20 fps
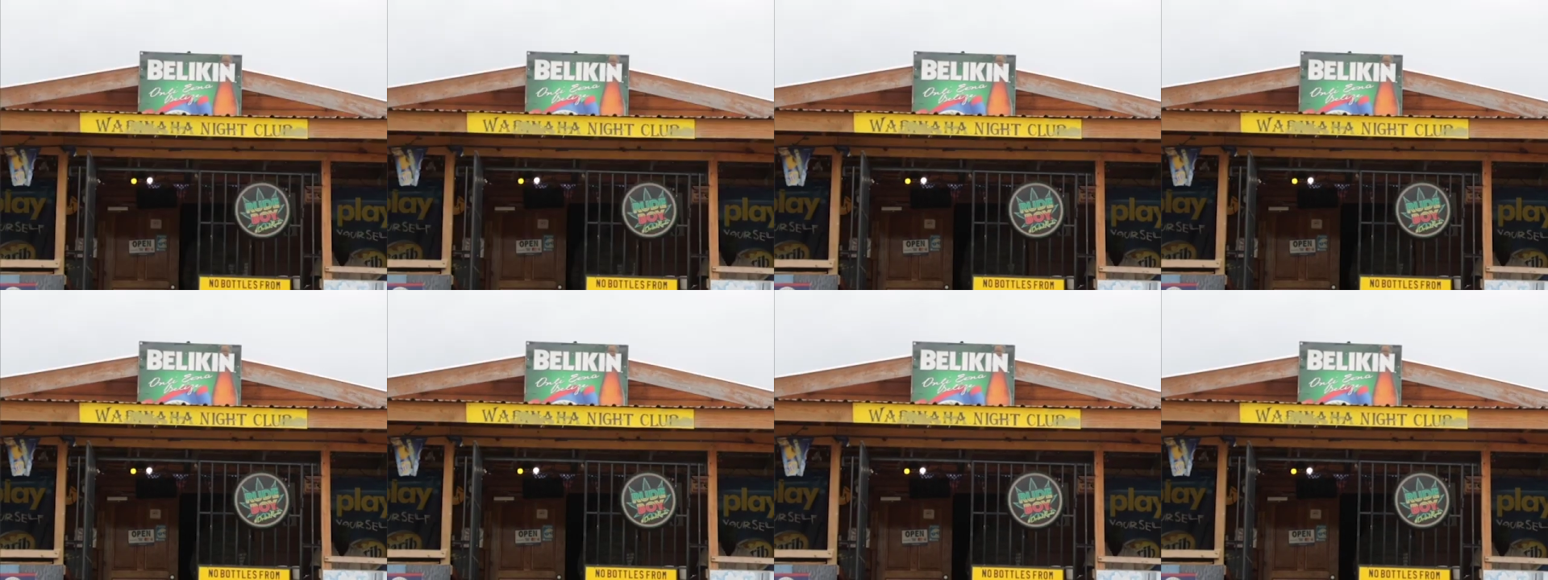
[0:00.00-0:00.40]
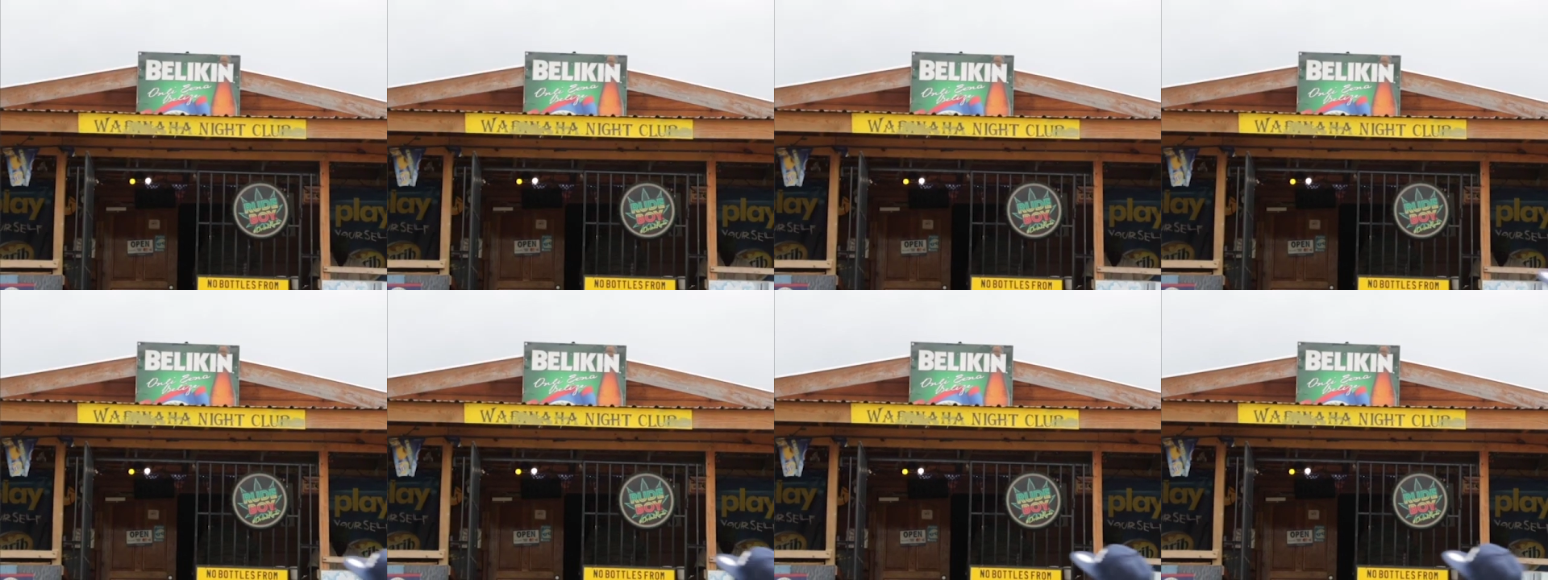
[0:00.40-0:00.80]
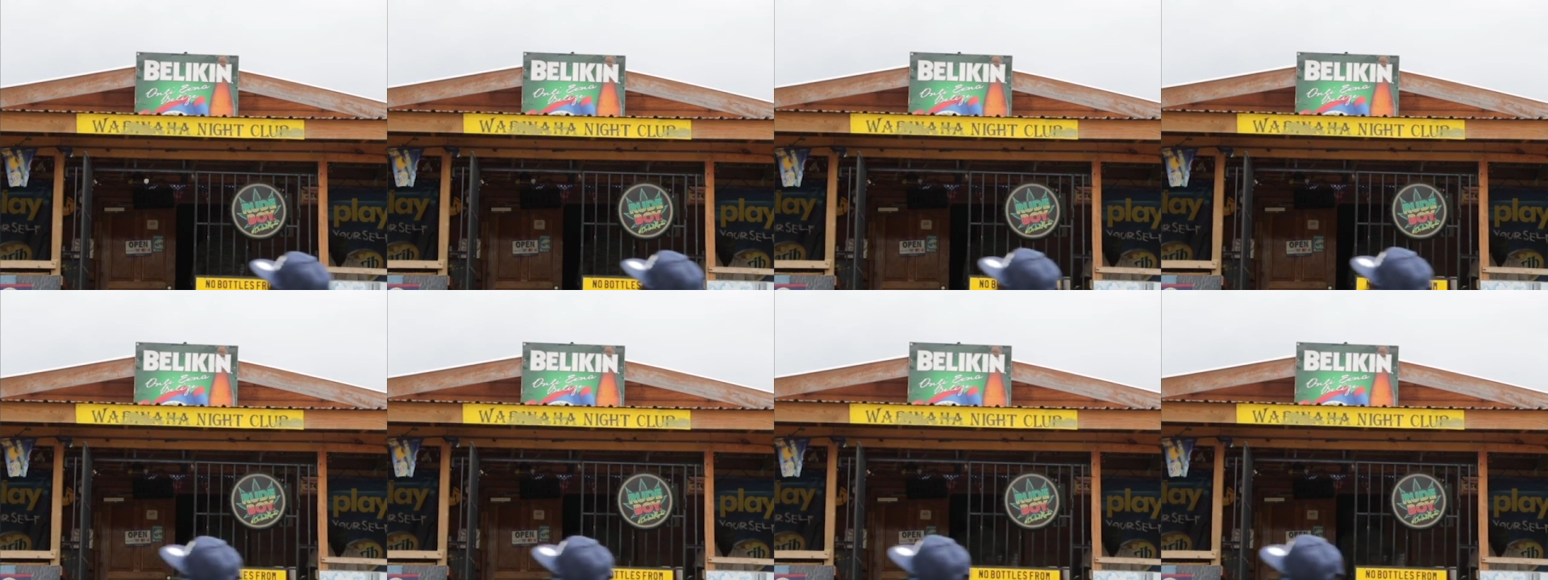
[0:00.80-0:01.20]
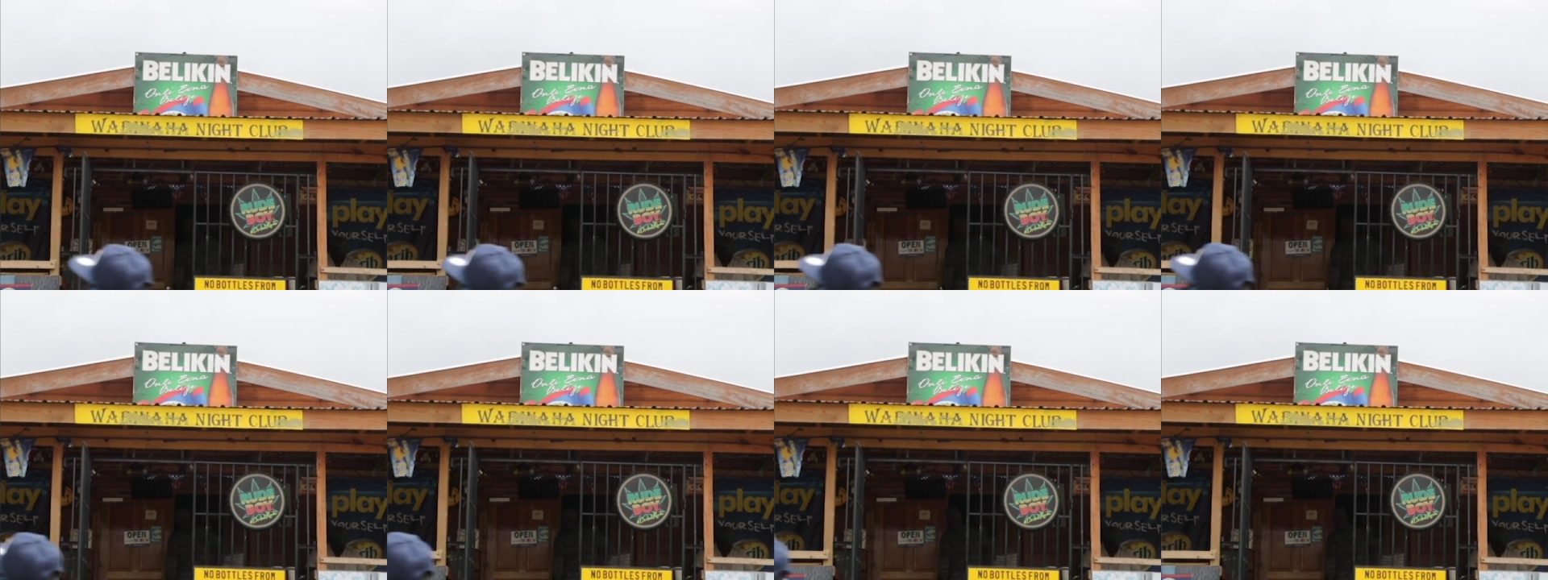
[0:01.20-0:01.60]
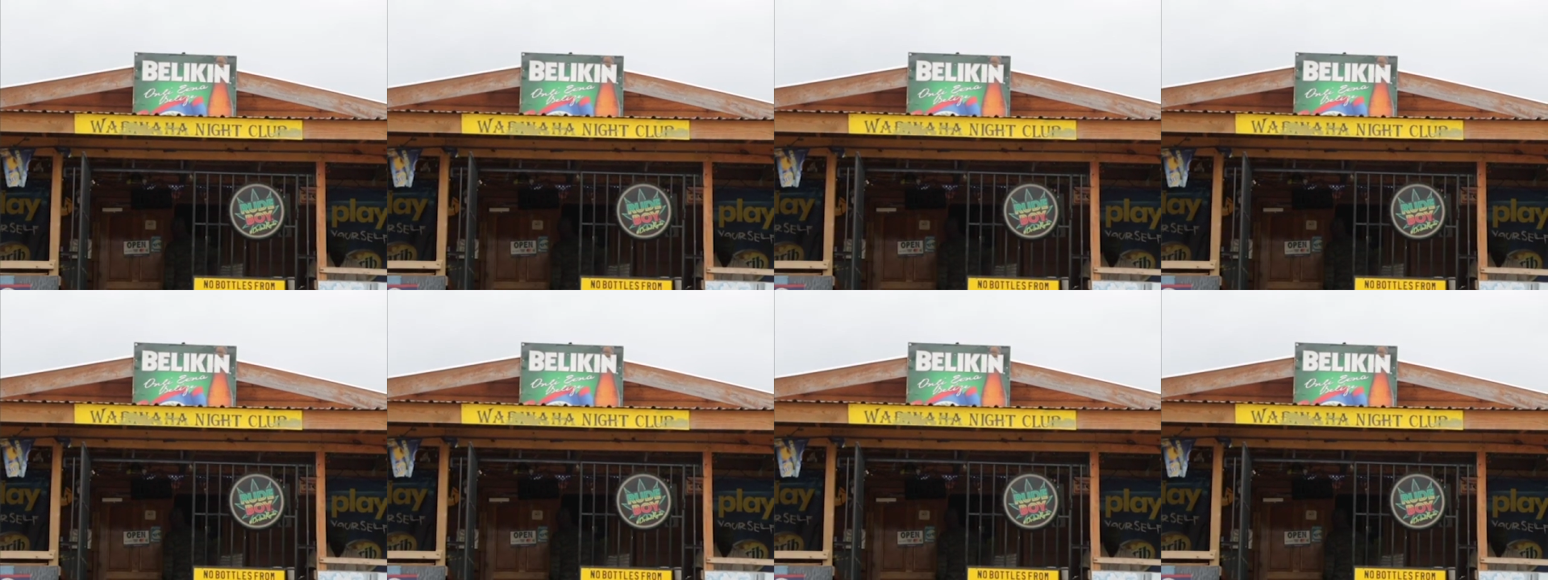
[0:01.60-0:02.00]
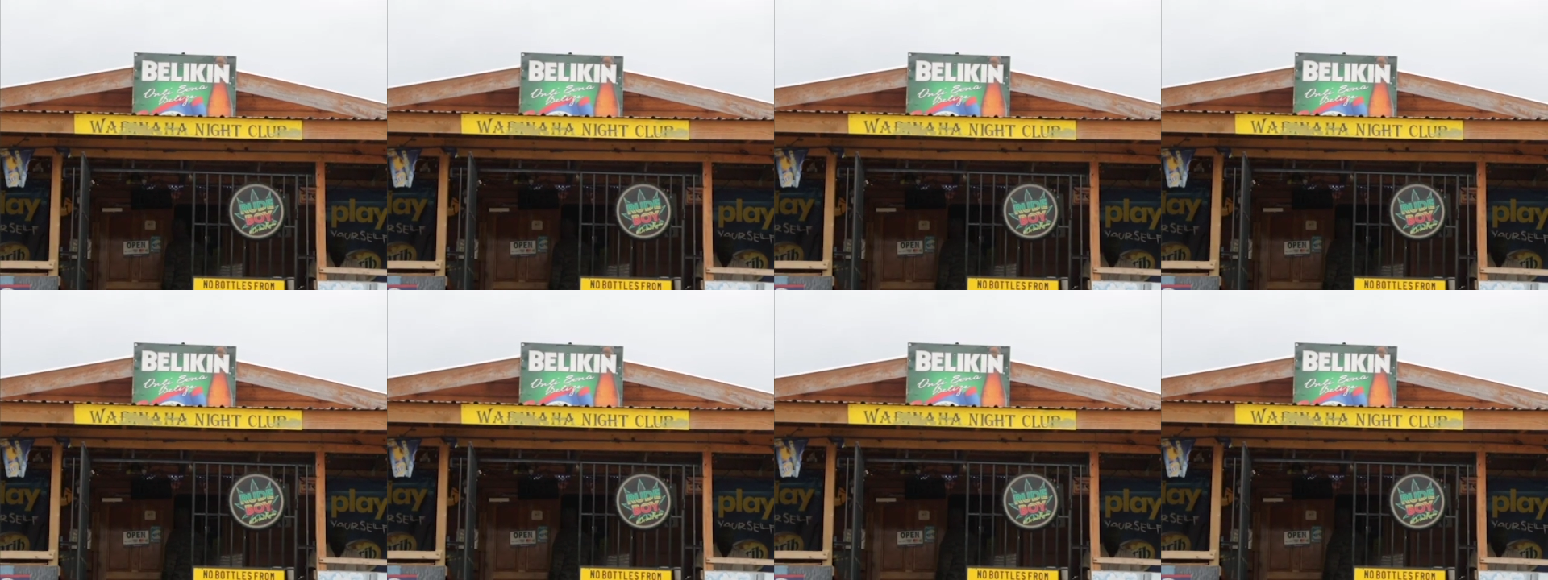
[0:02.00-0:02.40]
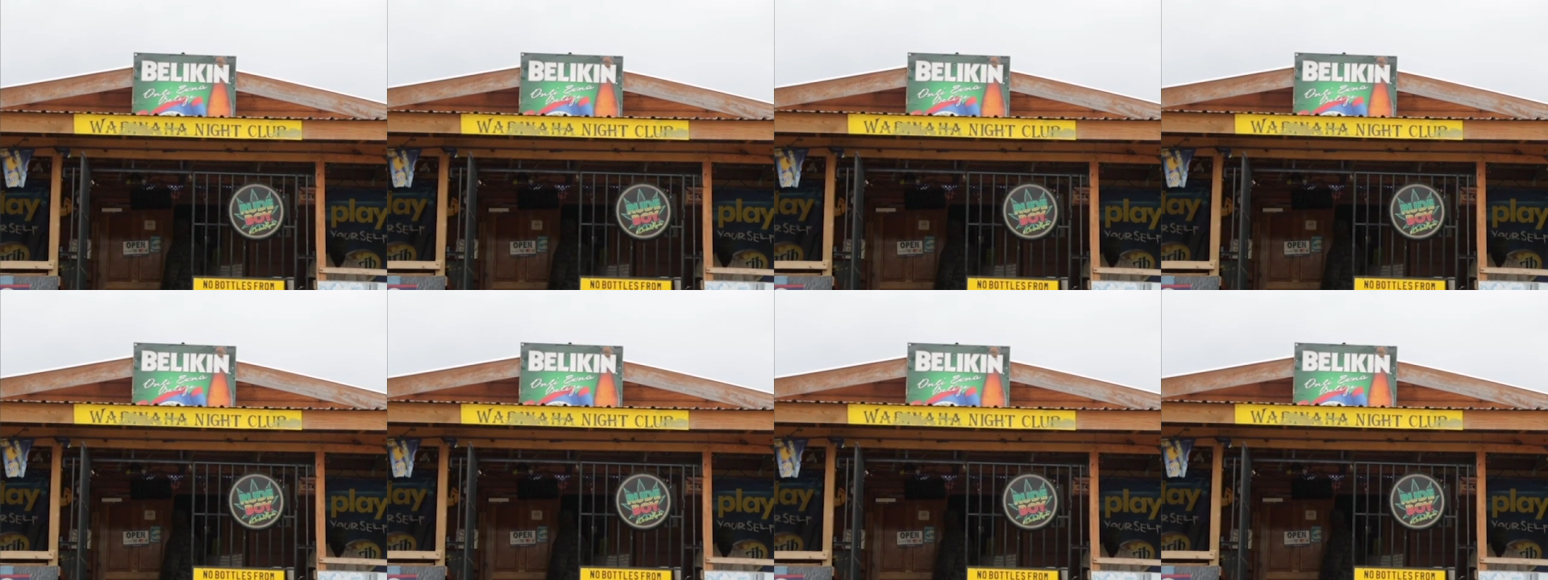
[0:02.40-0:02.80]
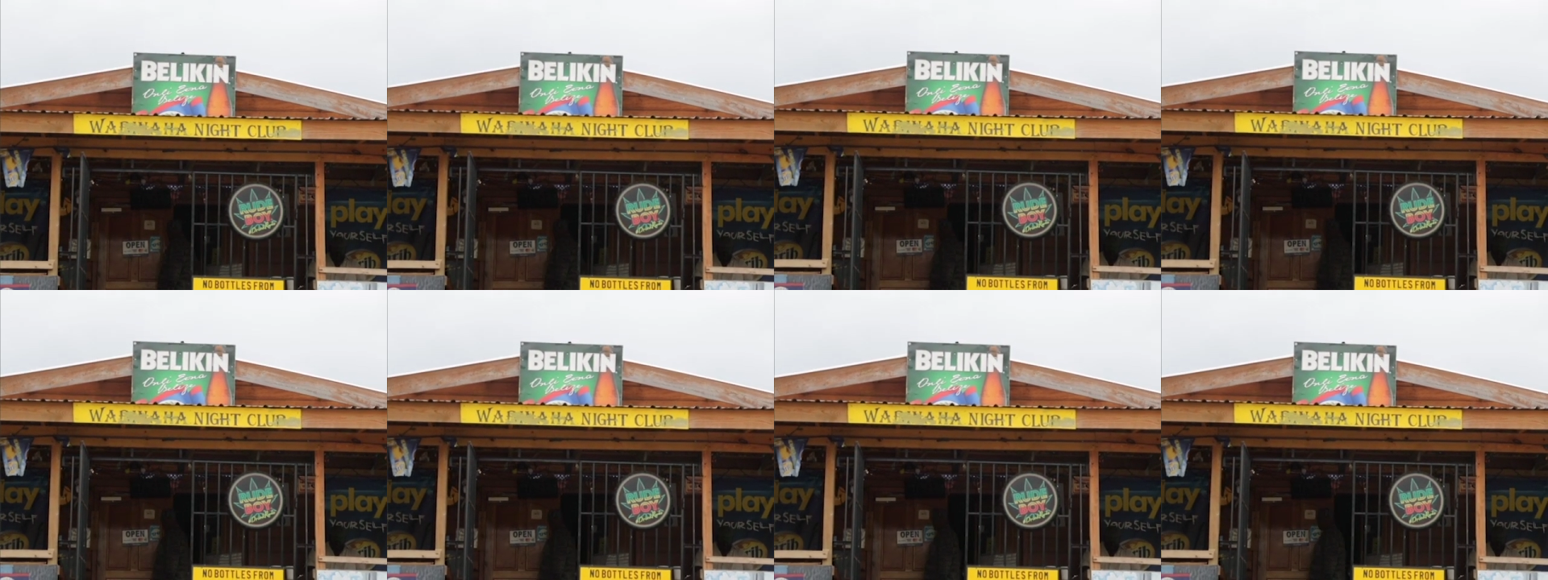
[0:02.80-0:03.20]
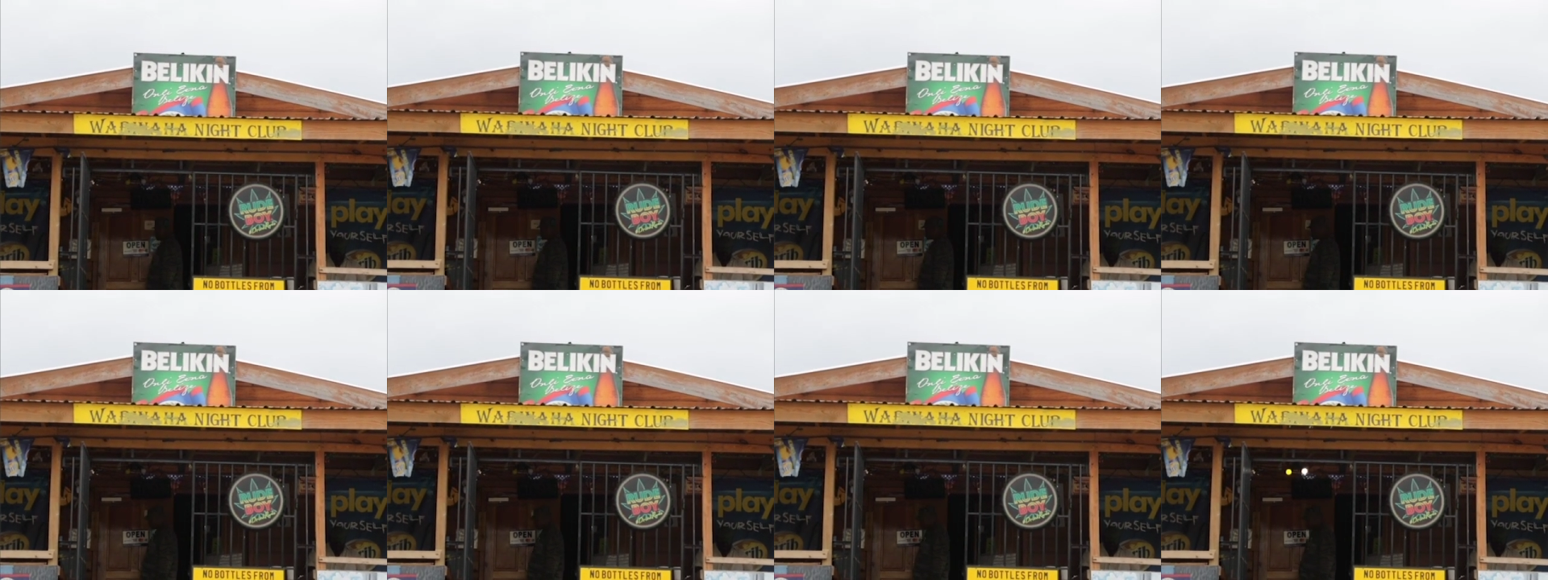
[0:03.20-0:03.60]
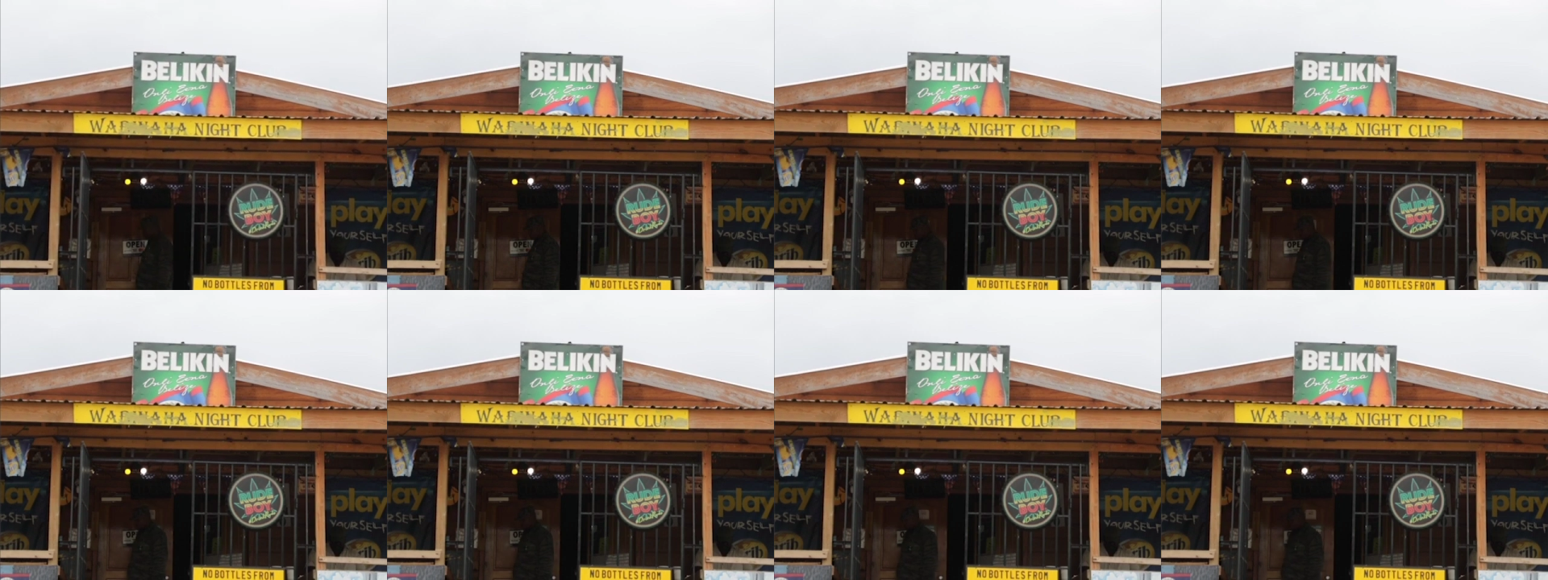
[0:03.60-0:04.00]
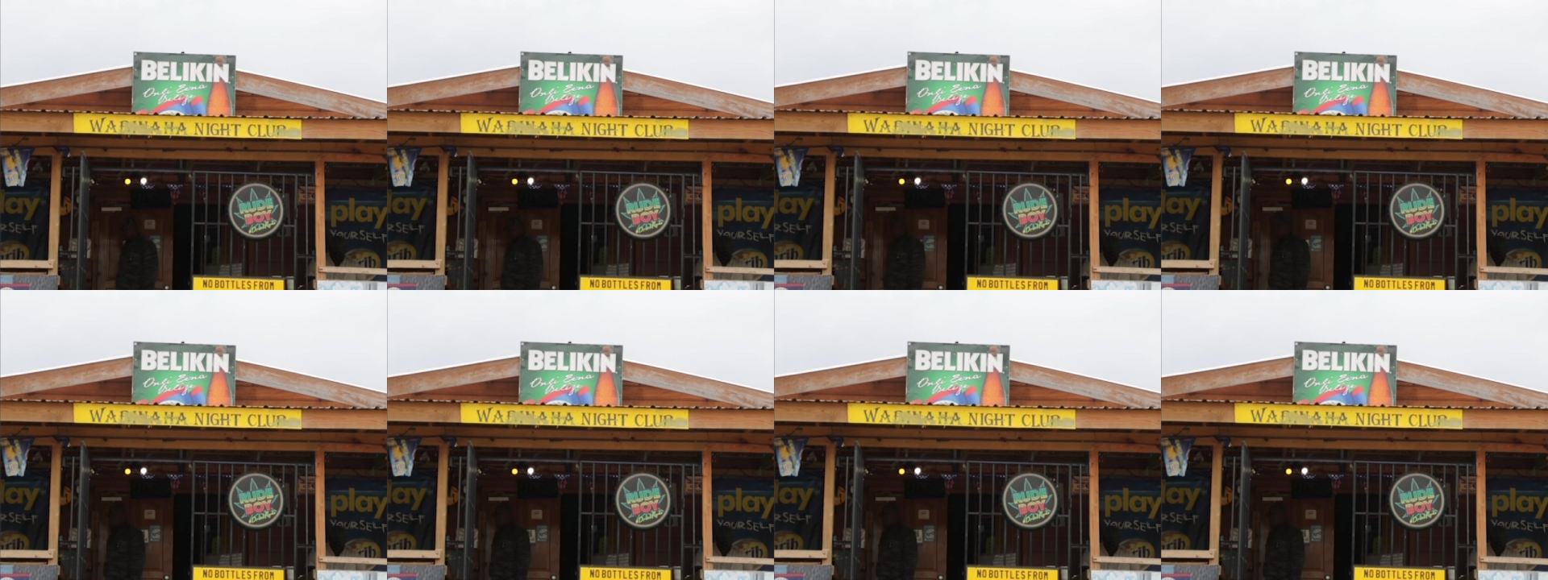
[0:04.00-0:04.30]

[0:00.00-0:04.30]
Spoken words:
Nobody's mouth can be seen.